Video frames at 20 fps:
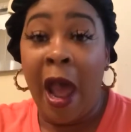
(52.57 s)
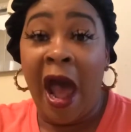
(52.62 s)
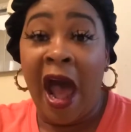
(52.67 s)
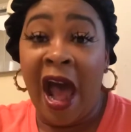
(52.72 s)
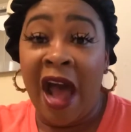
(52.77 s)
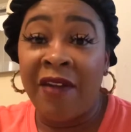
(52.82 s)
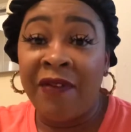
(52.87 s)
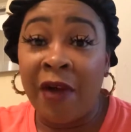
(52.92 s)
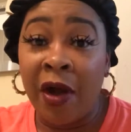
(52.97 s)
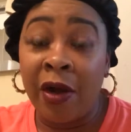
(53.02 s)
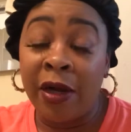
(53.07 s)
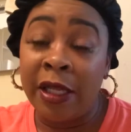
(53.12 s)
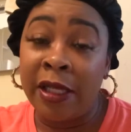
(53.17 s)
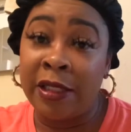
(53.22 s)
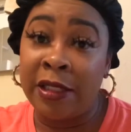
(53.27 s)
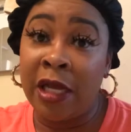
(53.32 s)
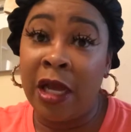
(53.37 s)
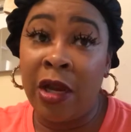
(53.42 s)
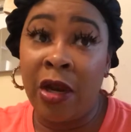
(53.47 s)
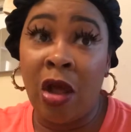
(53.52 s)
I've already
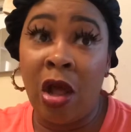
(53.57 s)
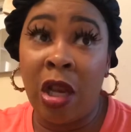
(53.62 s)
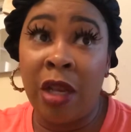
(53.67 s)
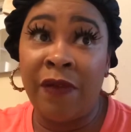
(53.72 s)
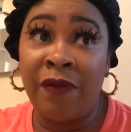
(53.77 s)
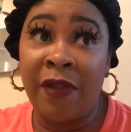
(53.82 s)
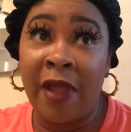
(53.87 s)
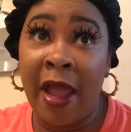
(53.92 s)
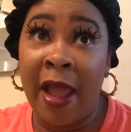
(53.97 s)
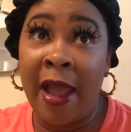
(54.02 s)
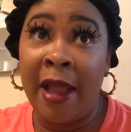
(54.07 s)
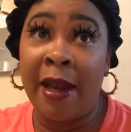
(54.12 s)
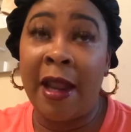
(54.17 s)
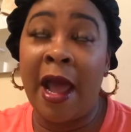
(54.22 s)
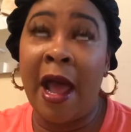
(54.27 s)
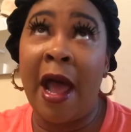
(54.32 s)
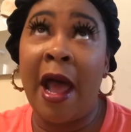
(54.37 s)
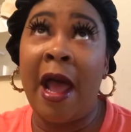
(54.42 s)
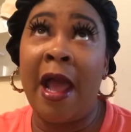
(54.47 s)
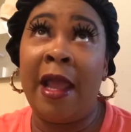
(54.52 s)
done all of that.
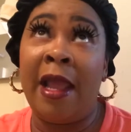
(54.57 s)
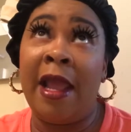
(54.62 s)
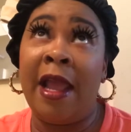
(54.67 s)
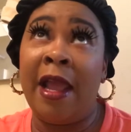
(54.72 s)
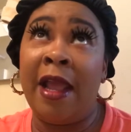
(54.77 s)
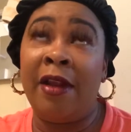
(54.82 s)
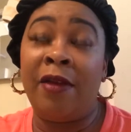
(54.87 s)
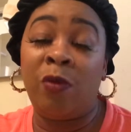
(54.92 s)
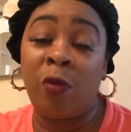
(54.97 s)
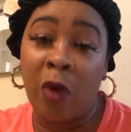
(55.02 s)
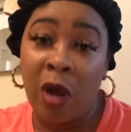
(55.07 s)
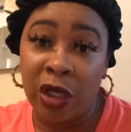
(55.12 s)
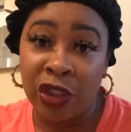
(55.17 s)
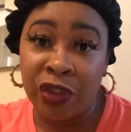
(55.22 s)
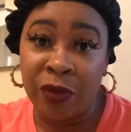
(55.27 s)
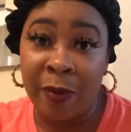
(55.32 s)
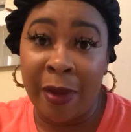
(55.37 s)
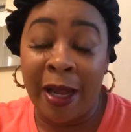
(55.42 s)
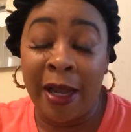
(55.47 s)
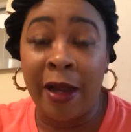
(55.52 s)
I had
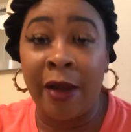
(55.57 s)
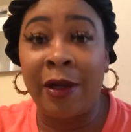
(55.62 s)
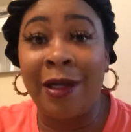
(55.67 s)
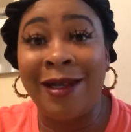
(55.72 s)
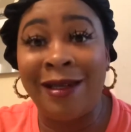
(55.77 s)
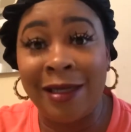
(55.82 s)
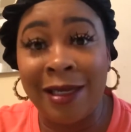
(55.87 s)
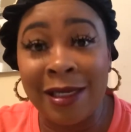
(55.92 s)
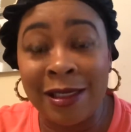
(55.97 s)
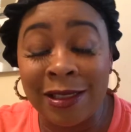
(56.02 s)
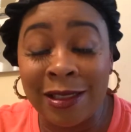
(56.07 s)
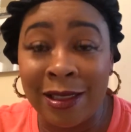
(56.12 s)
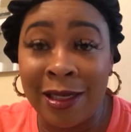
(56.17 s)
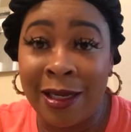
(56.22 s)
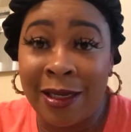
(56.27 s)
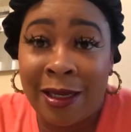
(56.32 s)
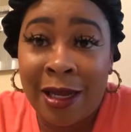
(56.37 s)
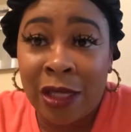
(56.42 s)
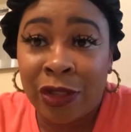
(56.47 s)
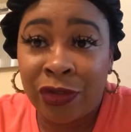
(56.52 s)
washed my hair, conditioned
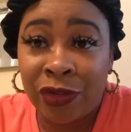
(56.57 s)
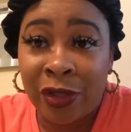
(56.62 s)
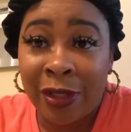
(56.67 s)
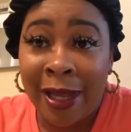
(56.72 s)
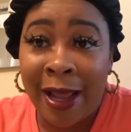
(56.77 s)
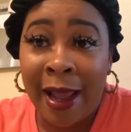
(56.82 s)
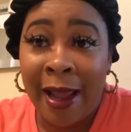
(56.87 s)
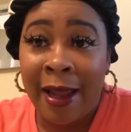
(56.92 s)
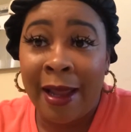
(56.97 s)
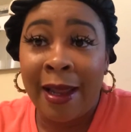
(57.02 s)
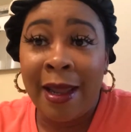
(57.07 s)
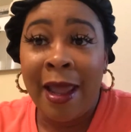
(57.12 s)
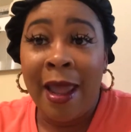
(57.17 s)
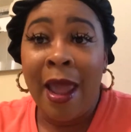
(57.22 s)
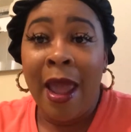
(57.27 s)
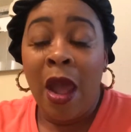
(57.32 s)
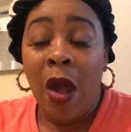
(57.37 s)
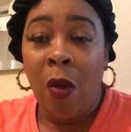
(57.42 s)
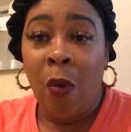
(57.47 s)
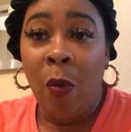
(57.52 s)
it yesterday,
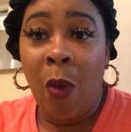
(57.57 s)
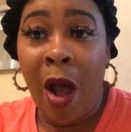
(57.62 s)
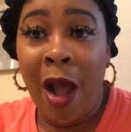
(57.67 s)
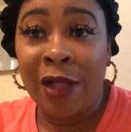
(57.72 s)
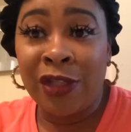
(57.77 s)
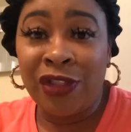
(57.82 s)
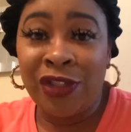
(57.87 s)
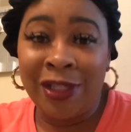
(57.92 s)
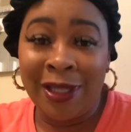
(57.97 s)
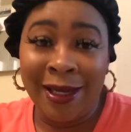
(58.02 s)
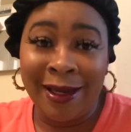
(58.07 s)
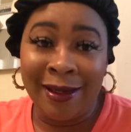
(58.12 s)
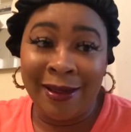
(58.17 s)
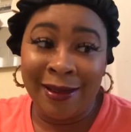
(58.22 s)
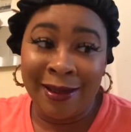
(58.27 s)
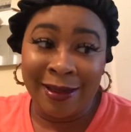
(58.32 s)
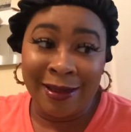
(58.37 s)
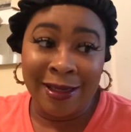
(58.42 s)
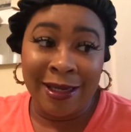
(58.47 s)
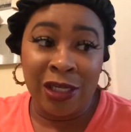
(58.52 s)
washed it,
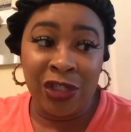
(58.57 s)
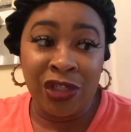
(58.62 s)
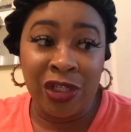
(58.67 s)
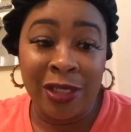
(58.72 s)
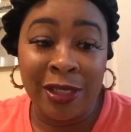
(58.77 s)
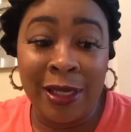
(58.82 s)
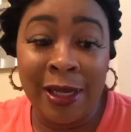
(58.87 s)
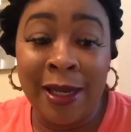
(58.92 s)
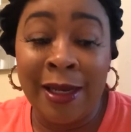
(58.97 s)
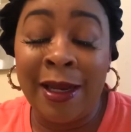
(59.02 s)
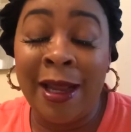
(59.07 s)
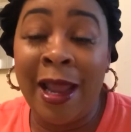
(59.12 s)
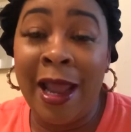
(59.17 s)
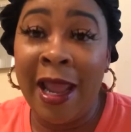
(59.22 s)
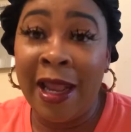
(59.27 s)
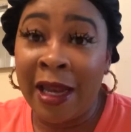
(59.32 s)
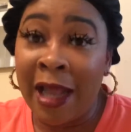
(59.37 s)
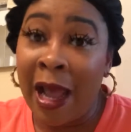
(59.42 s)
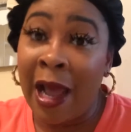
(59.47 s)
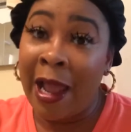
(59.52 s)
conditioned it,
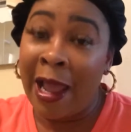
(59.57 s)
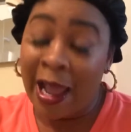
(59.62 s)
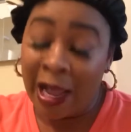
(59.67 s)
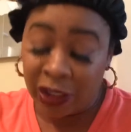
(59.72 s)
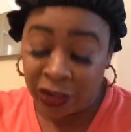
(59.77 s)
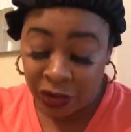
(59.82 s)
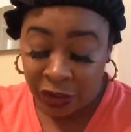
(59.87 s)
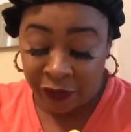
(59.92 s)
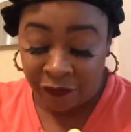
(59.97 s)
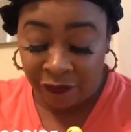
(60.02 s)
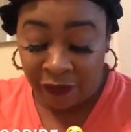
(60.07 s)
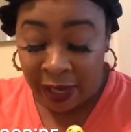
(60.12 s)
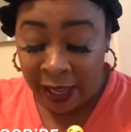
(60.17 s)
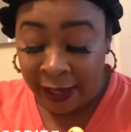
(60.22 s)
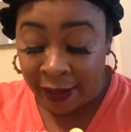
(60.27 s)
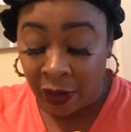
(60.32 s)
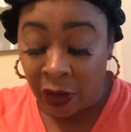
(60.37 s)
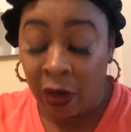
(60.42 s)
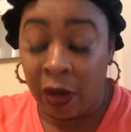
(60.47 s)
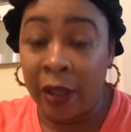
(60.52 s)
and I actually
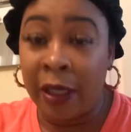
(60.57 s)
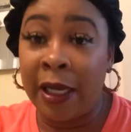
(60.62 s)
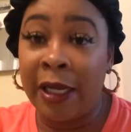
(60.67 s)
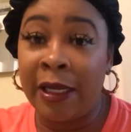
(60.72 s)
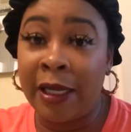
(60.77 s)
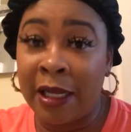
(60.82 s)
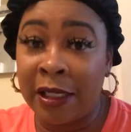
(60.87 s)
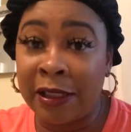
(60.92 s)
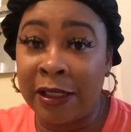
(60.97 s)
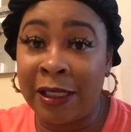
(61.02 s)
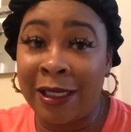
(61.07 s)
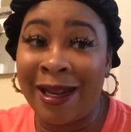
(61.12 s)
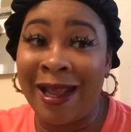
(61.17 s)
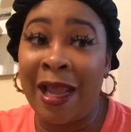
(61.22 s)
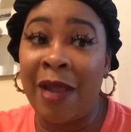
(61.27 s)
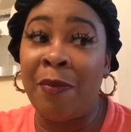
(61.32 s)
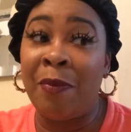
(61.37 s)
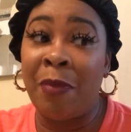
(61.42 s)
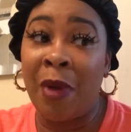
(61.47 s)
flat ironed it yesterday.